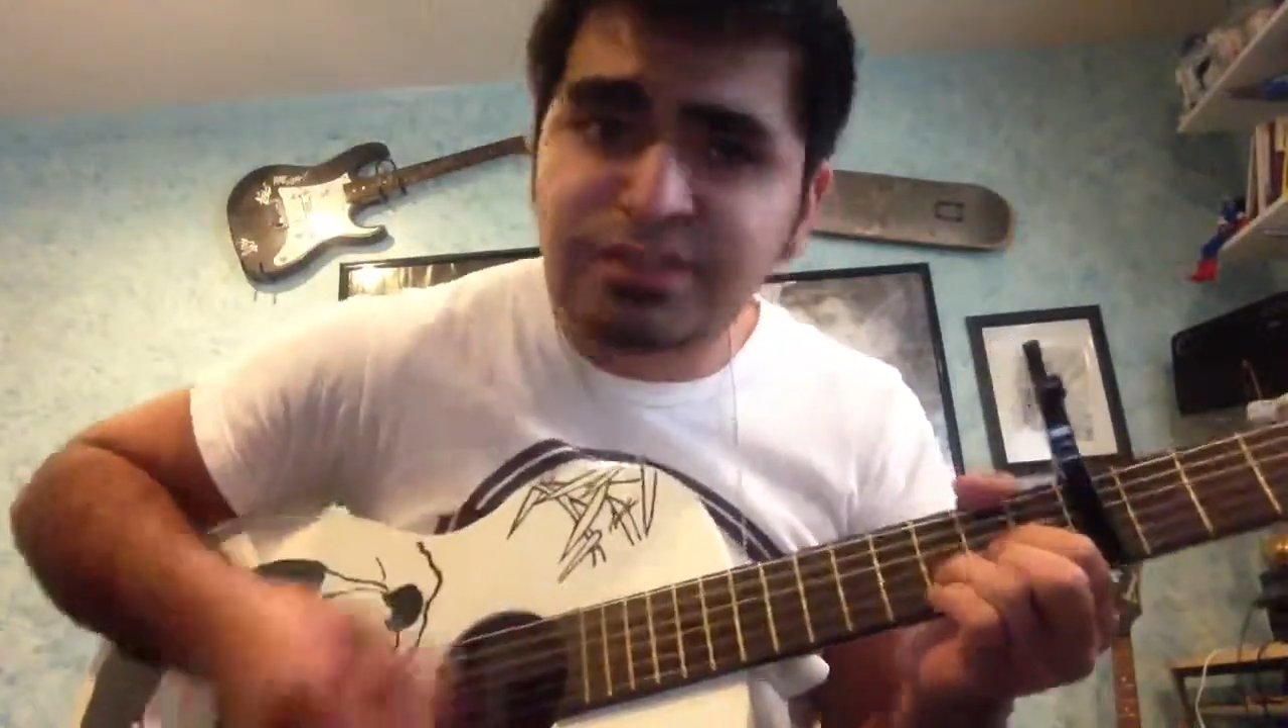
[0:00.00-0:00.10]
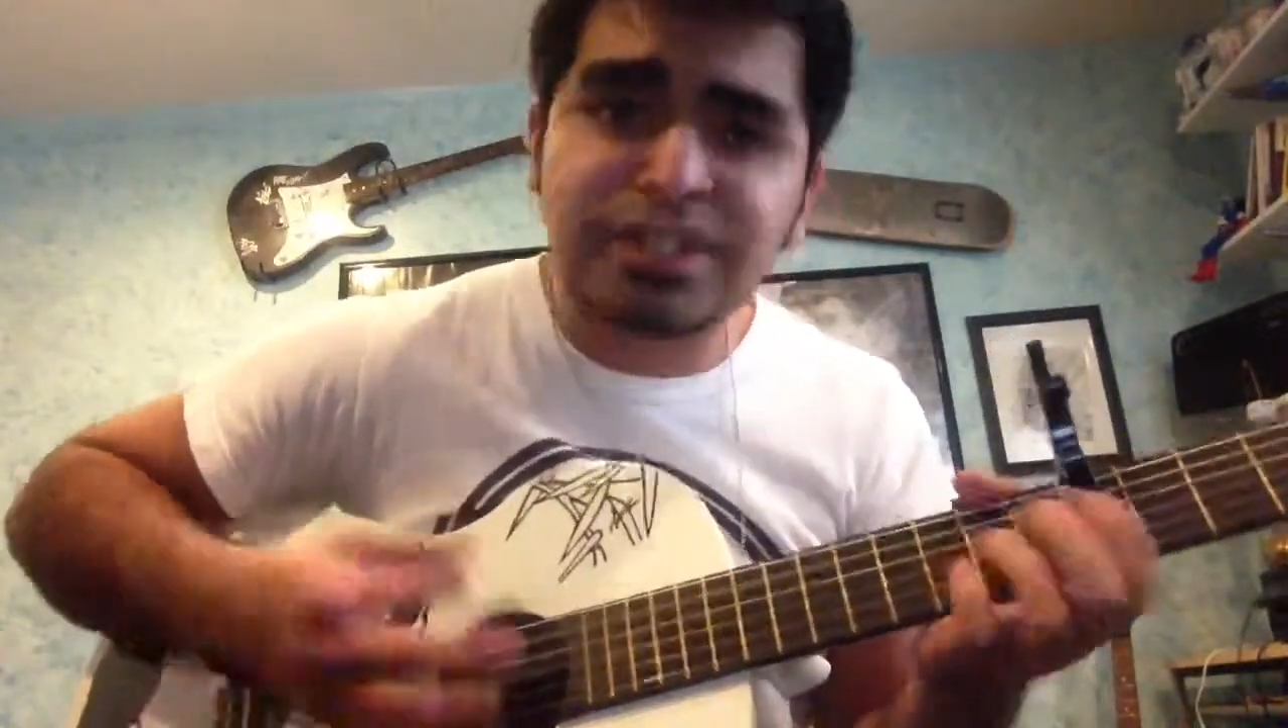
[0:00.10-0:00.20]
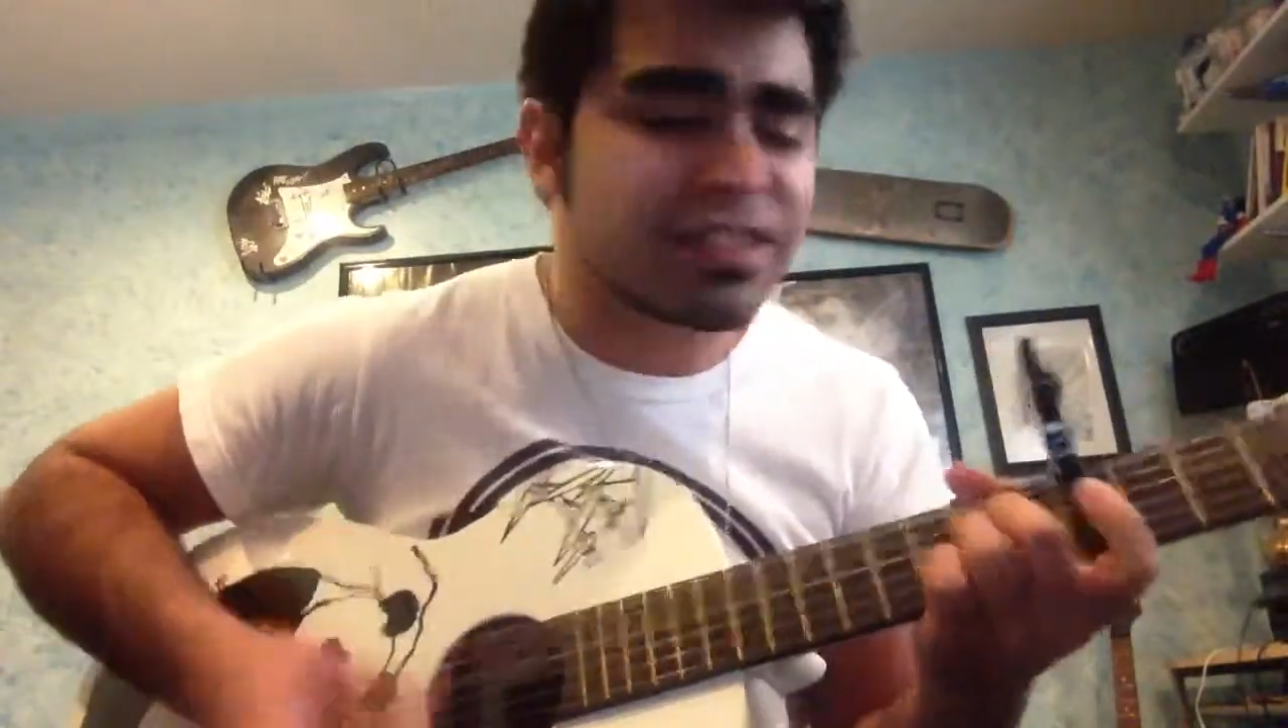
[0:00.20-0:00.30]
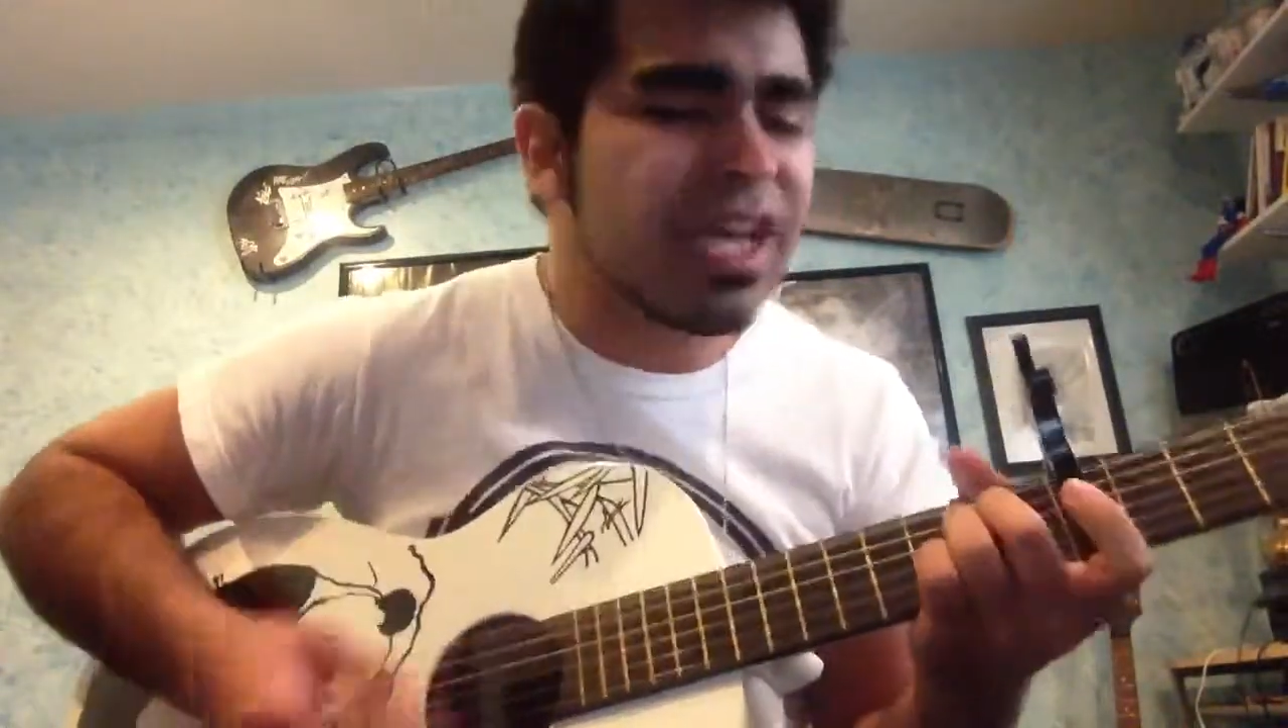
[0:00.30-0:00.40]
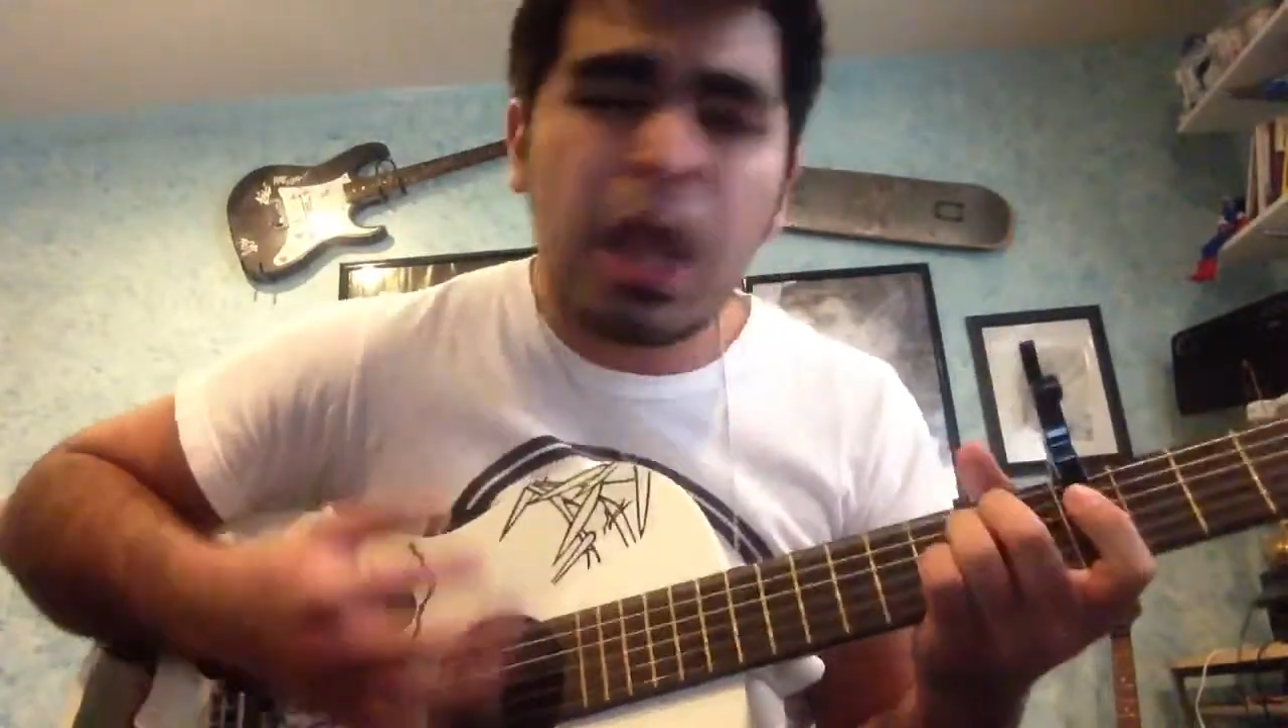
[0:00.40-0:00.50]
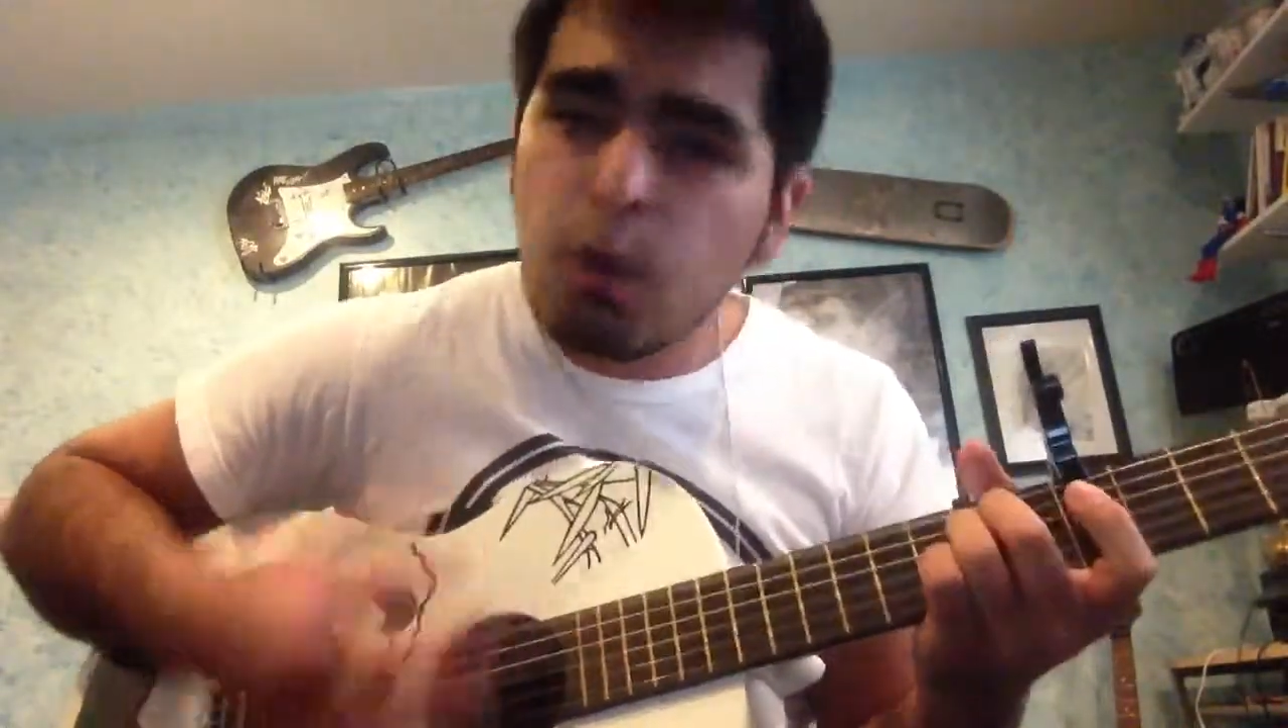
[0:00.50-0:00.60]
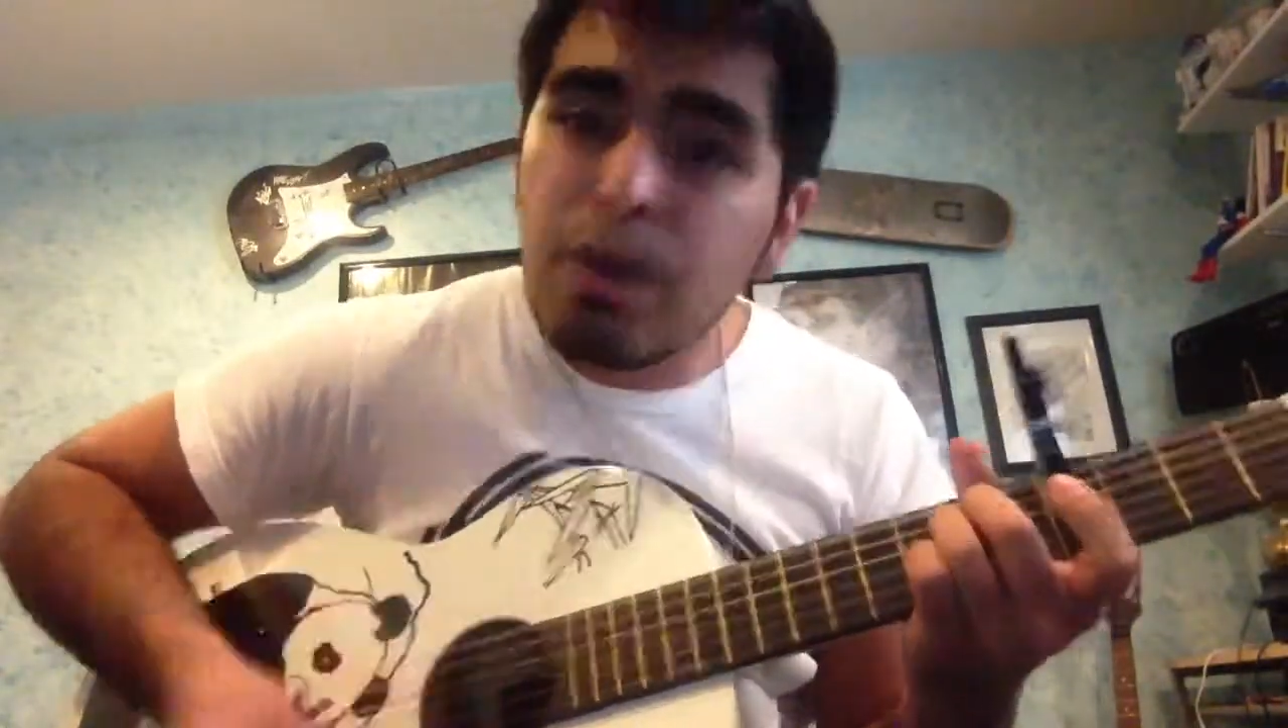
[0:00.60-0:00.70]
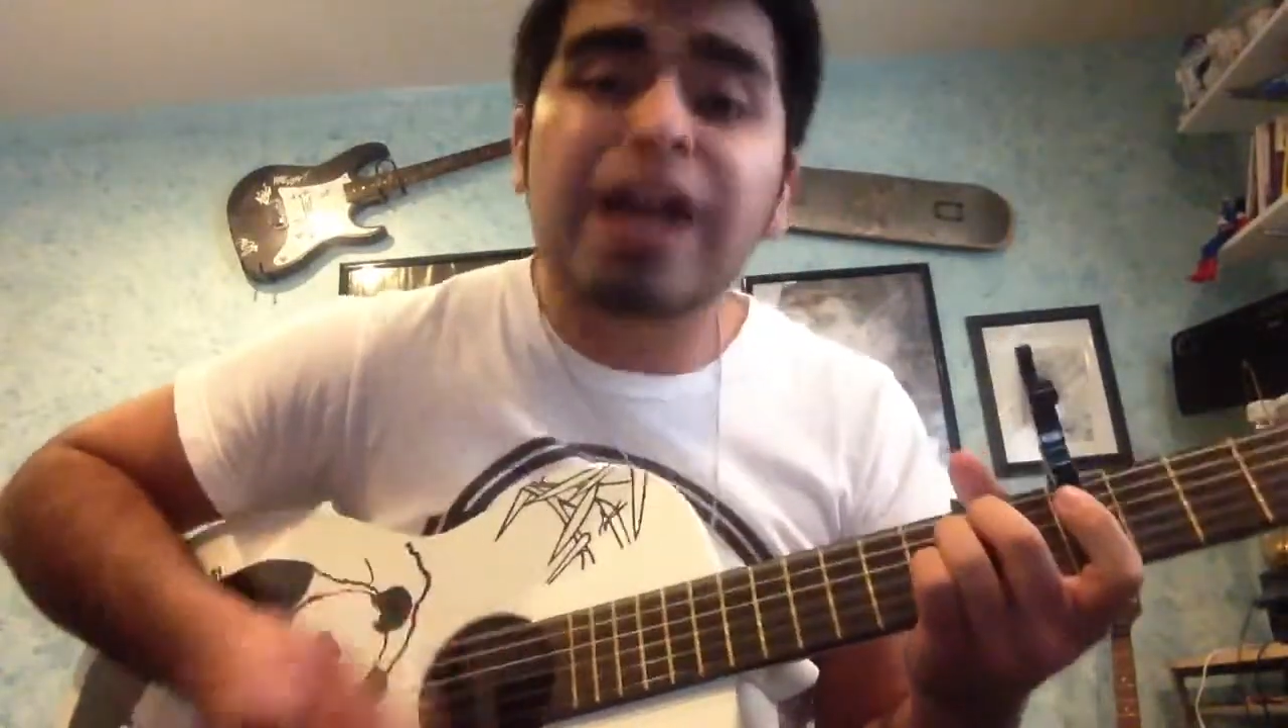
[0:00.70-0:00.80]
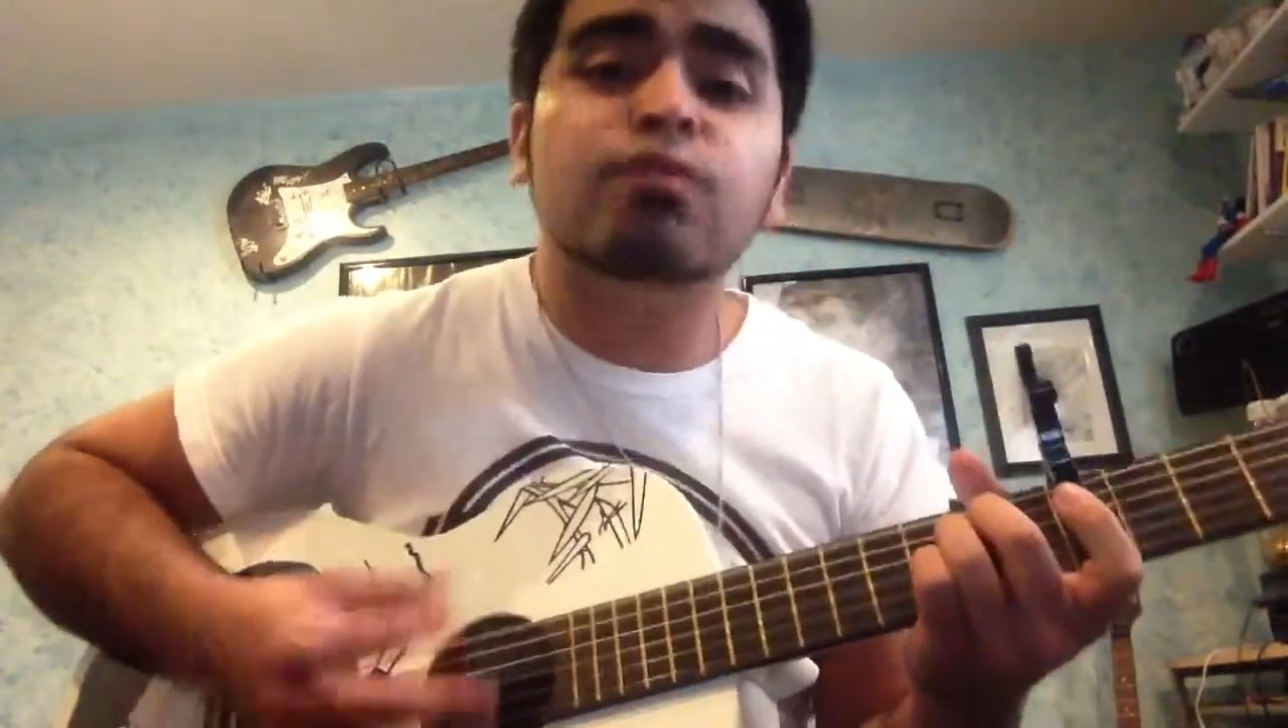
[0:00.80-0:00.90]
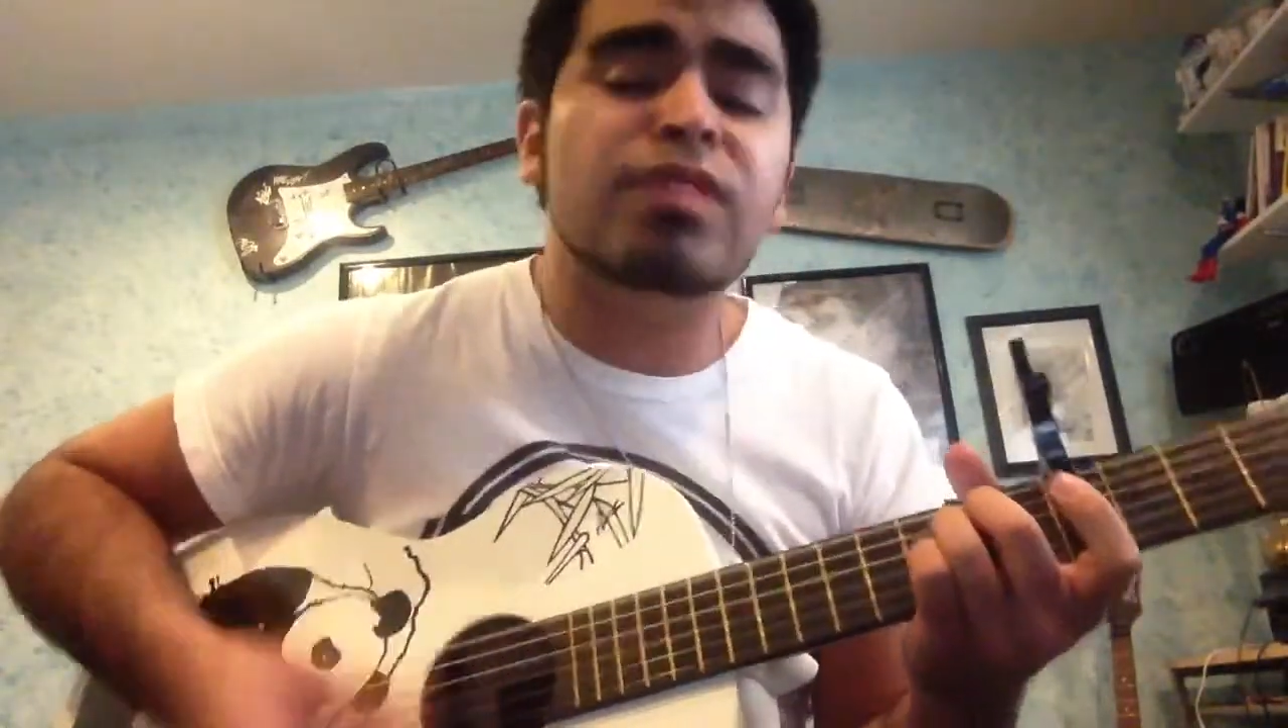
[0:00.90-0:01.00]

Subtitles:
It's what